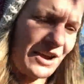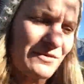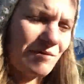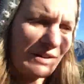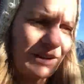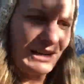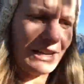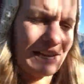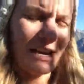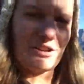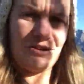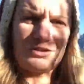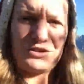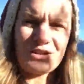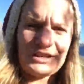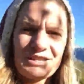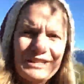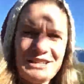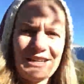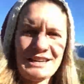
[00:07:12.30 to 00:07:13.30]
a really
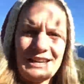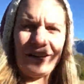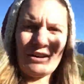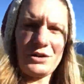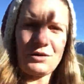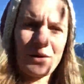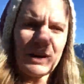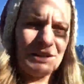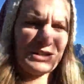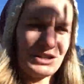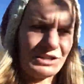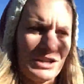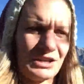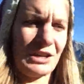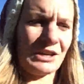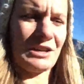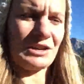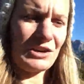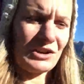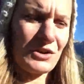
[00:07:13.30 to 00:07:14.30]
interesting
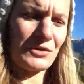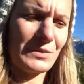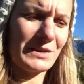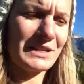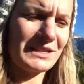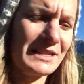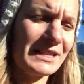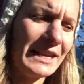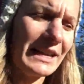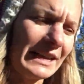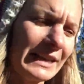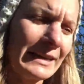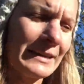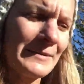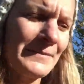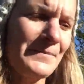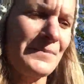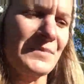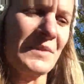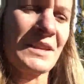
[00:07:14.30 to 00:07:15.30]
question. You know, we
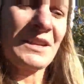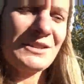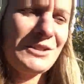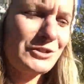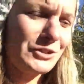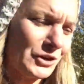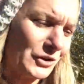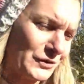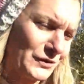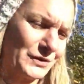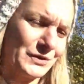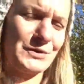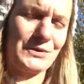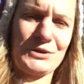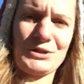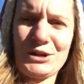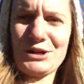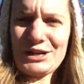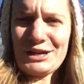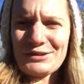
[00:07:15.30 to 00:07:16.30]
see the
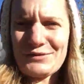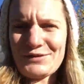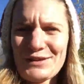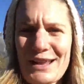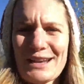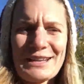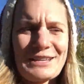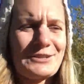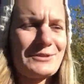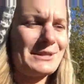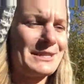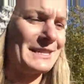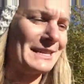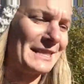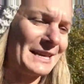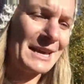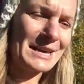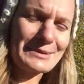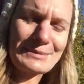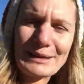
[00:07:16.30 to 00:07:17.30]
dolphins returning to Venice. We
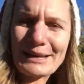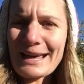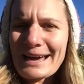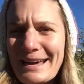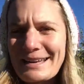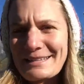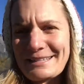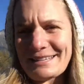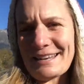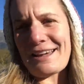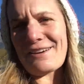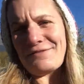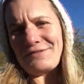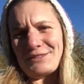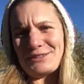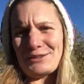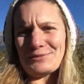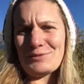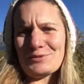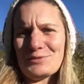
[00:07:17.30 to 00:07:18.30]
see the Himalayas are now
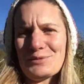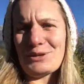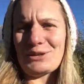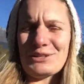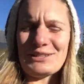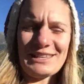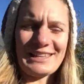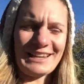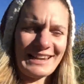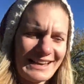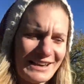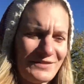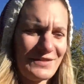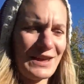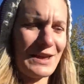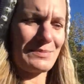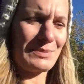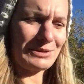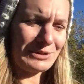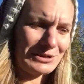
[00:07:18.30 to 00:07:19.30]
visible because of the lack of
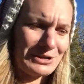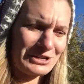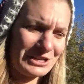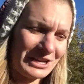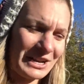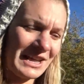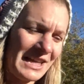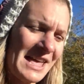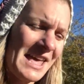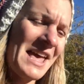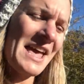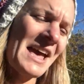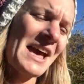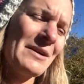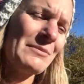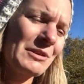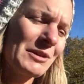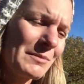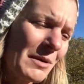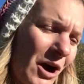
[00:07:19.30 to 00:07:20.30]
air pollution.
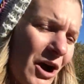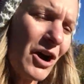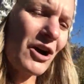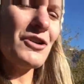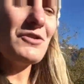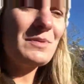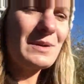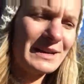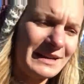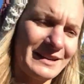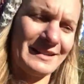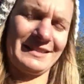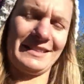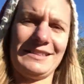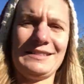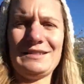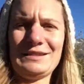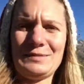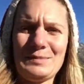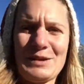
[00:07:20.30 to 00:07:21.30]
And what I'm hoping is
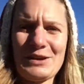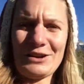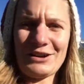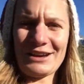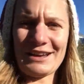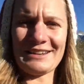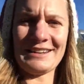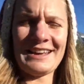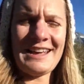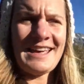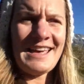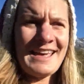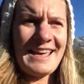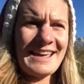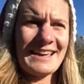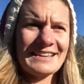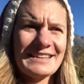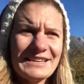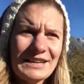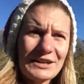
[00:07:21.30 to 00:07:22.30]
that this period
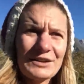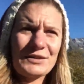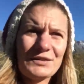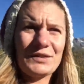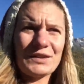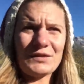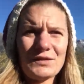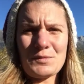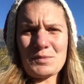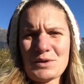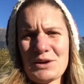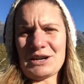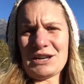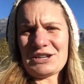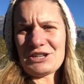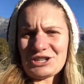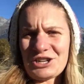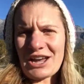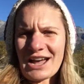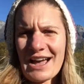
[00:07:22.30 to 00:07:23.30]
gives
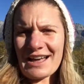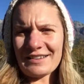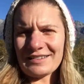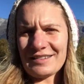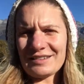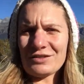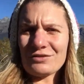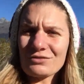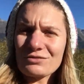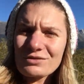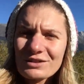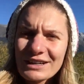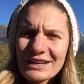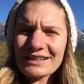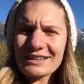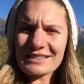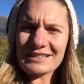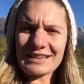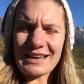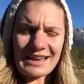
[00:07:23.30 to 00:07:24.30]
everybody a chance to
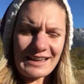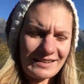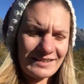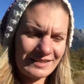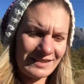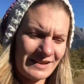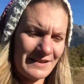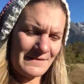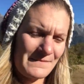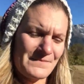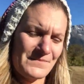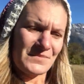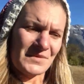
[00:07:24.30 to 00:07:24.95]
reassess